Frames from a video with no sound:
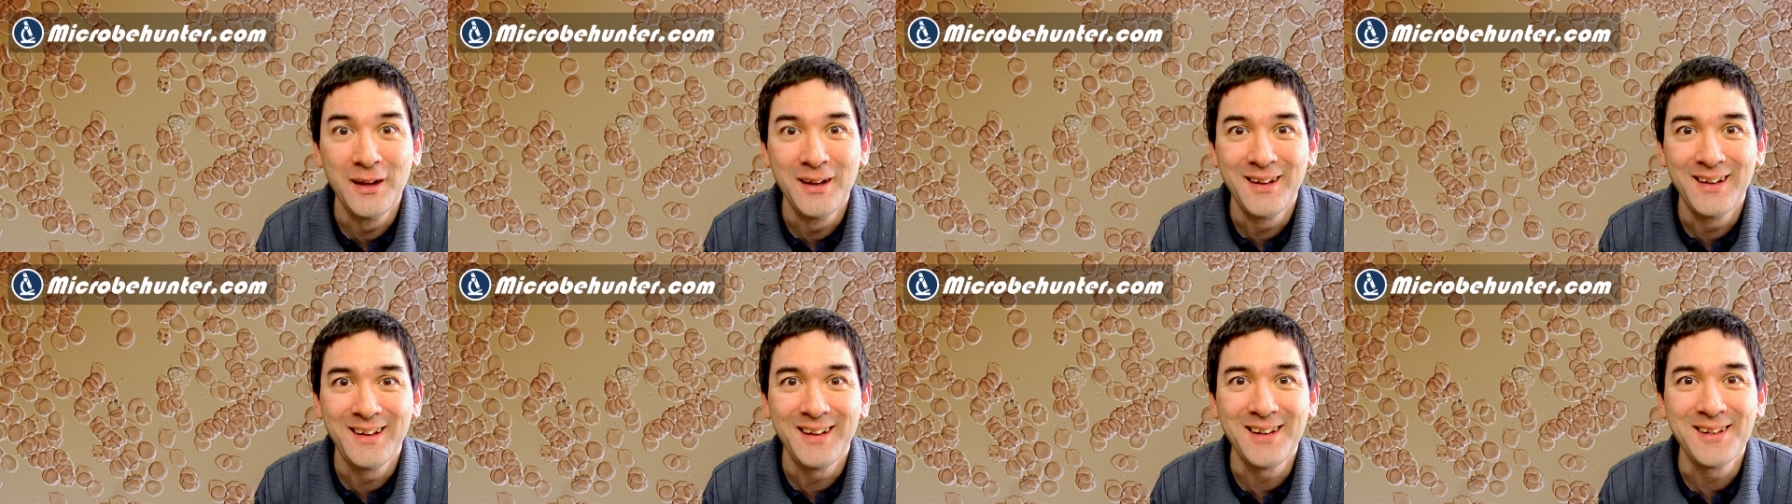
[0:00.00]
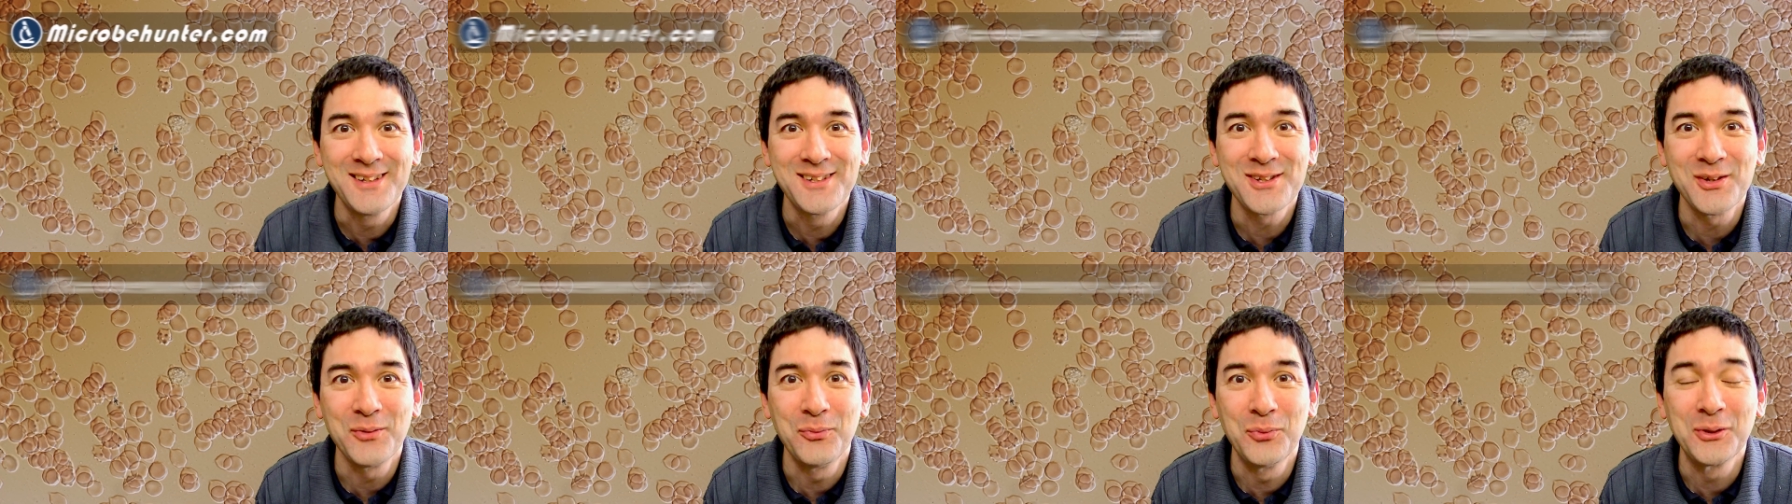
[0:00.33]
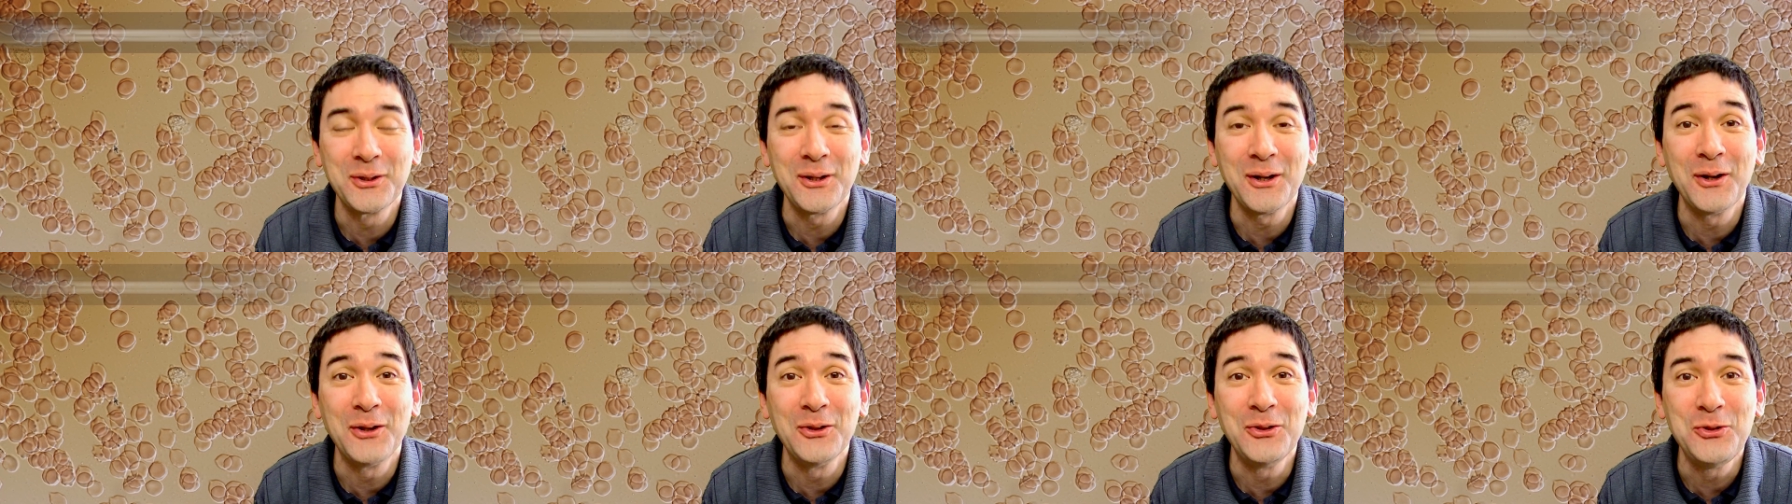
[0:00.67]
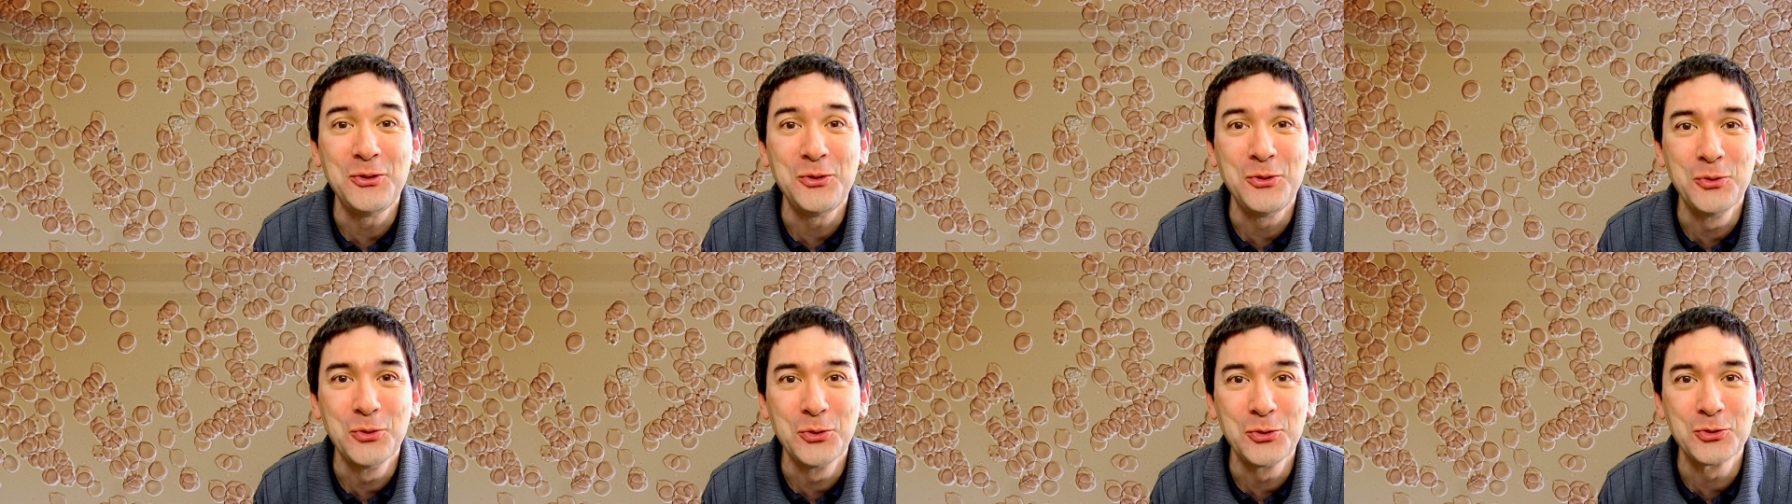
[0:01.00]
a somewhat
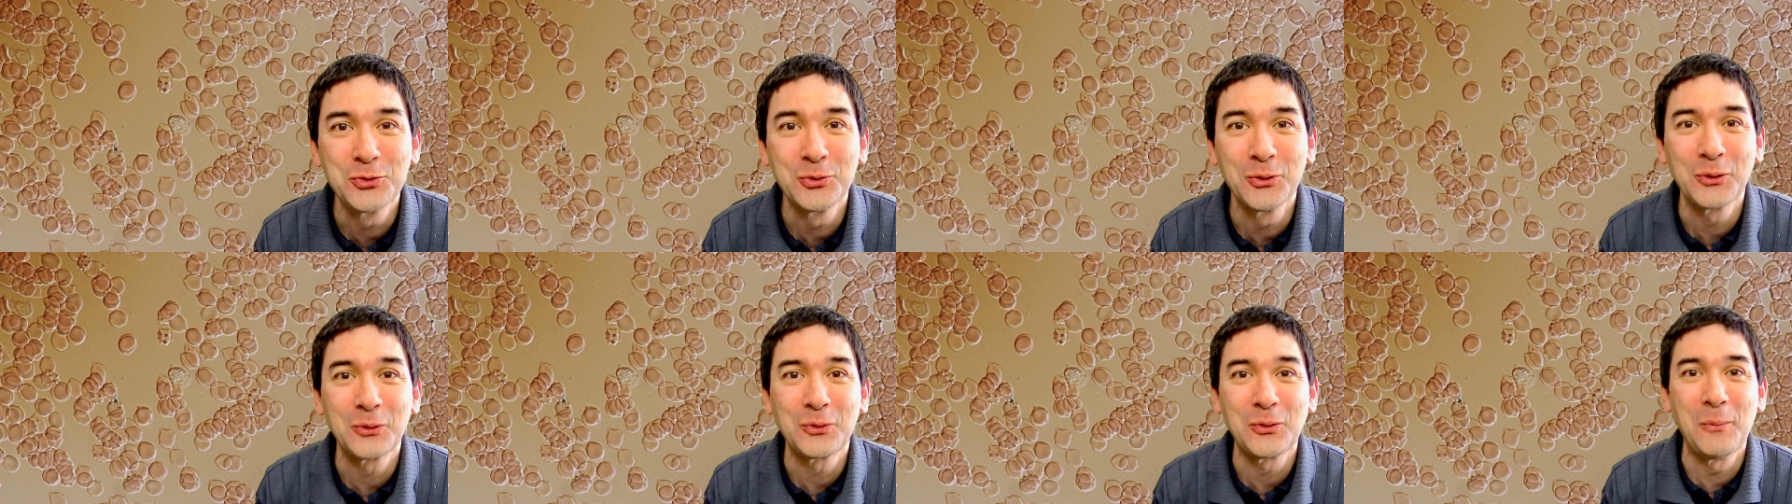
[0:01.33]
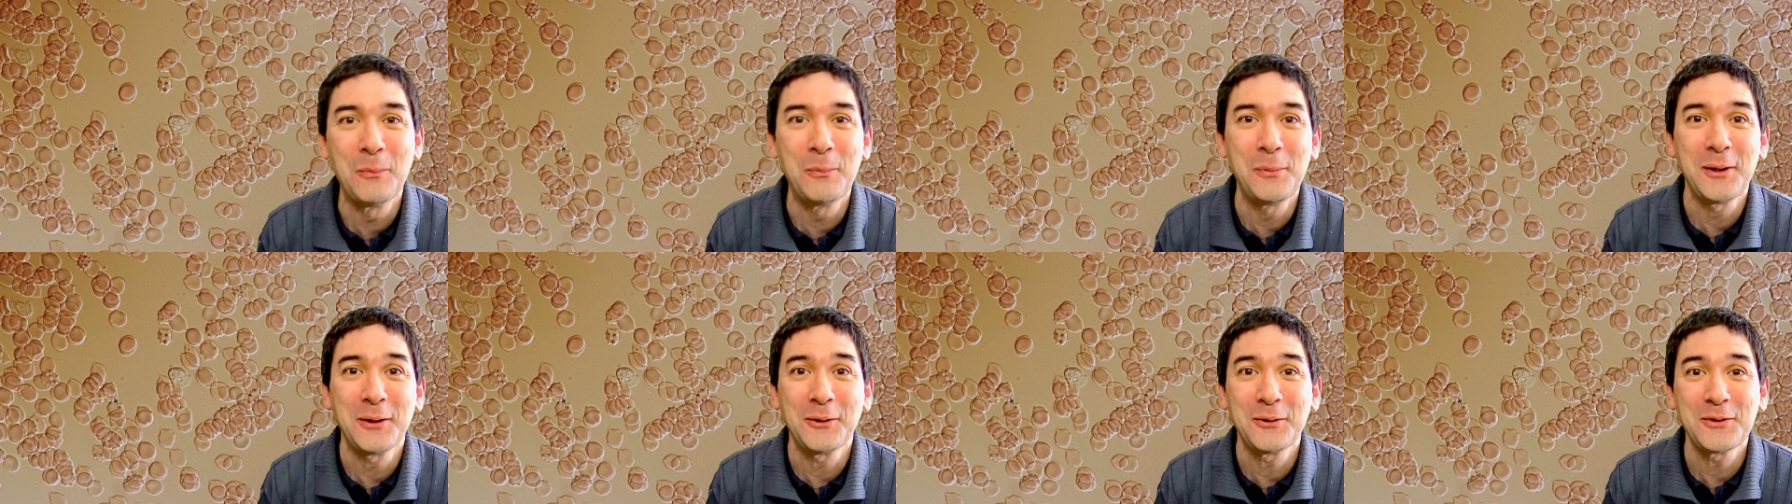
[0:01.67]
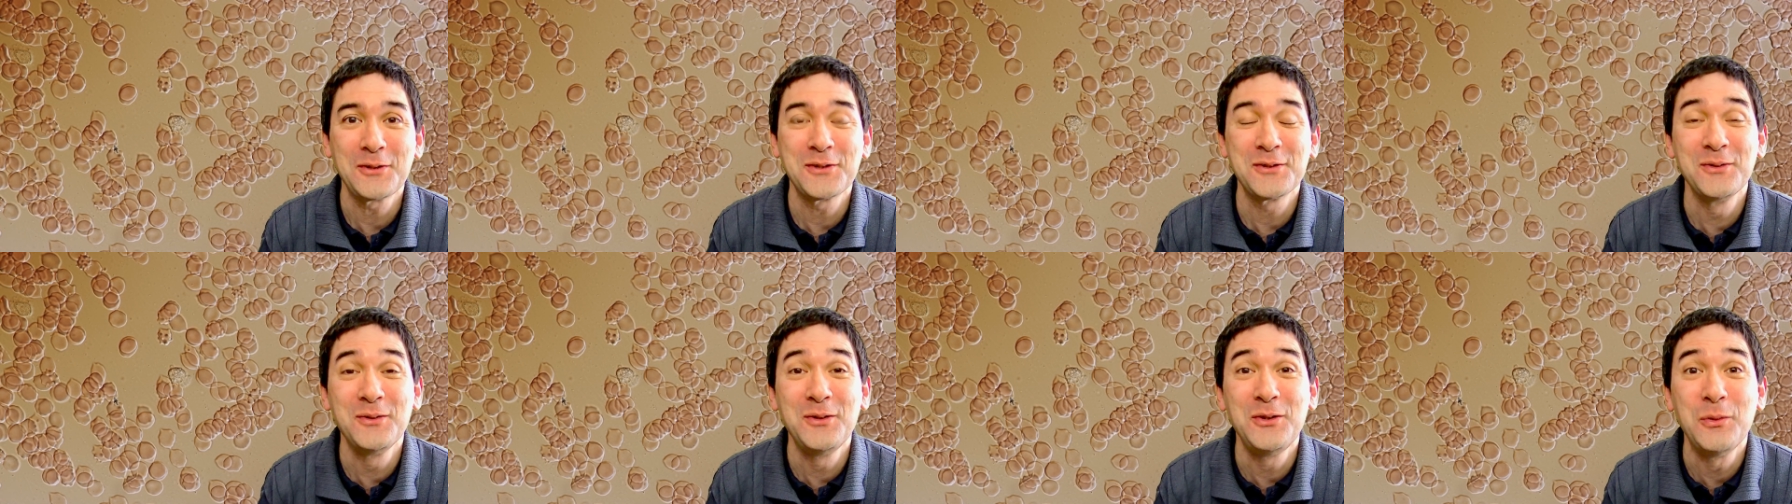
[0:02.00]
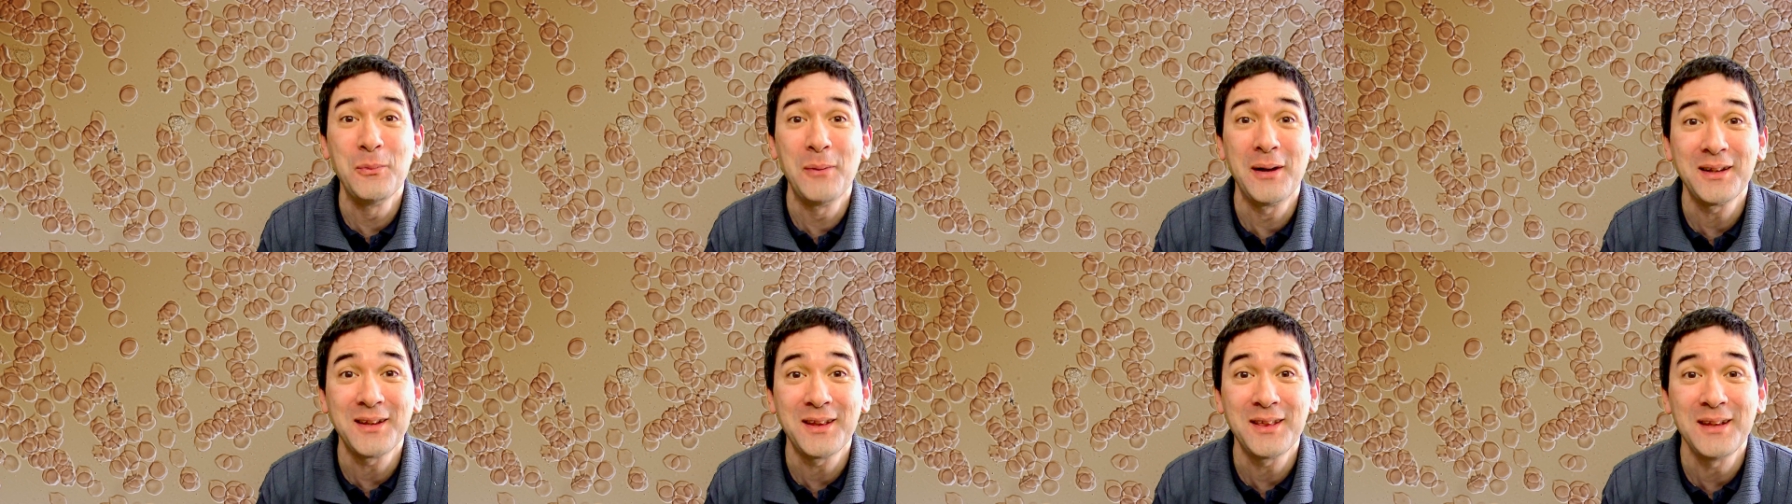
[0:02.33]
unusual comparison, you
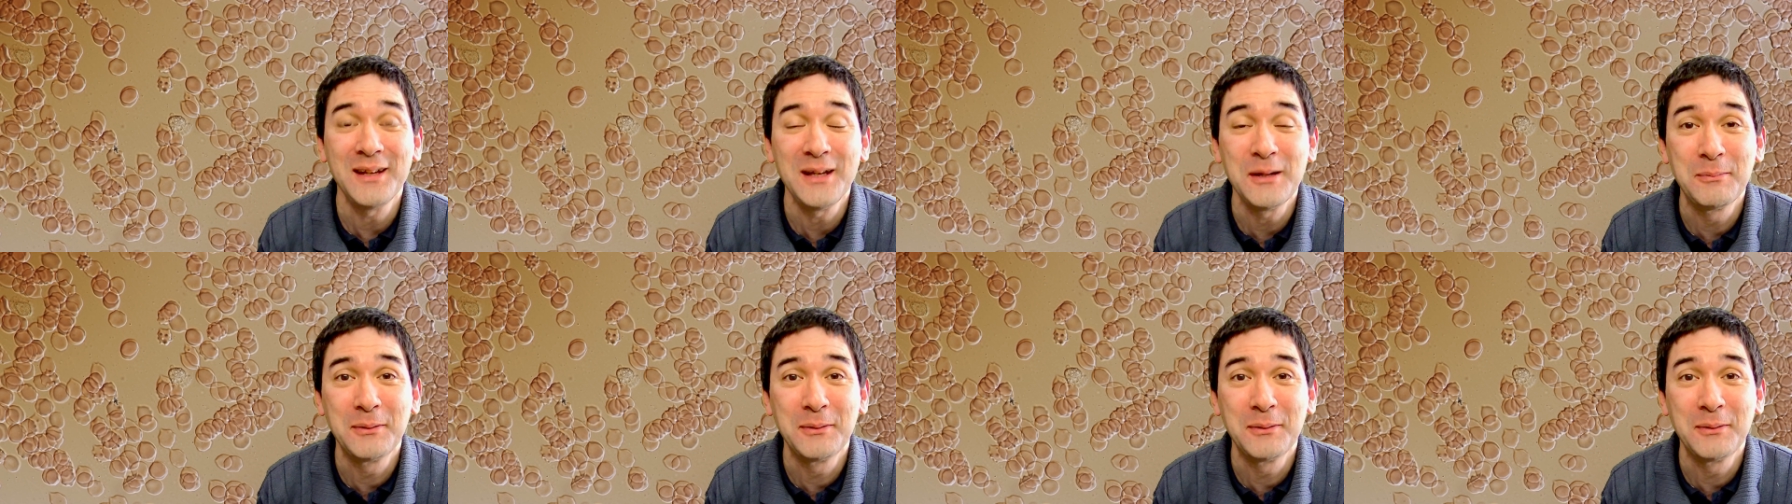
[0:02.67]
might think,